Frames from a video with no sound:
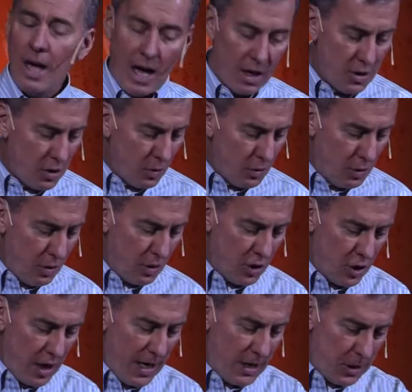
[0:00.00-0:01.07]
And so
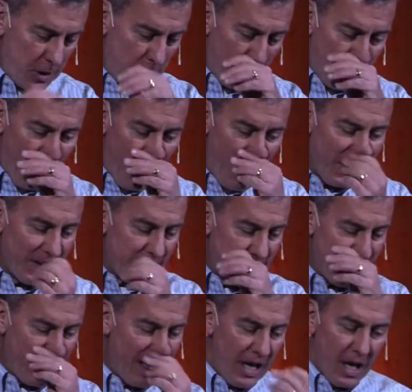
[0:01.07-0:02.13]
Duke's changing their
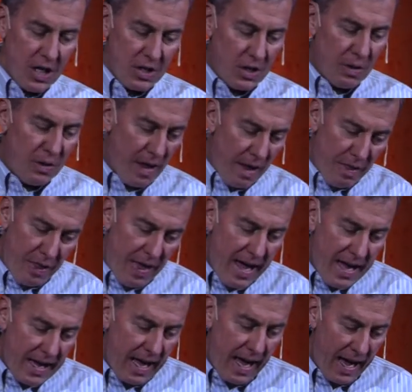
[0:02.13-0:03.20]
policy so that
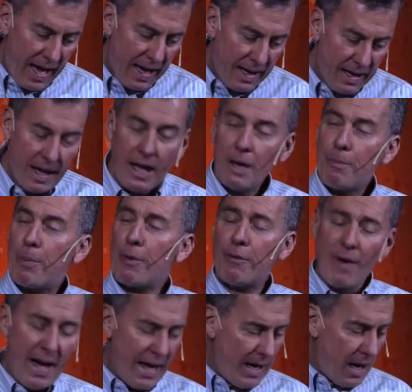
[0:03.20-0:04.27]
they can
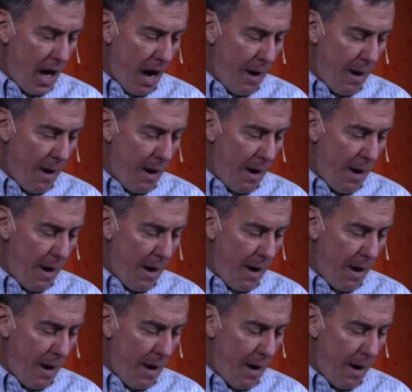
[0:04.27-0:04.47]
provide an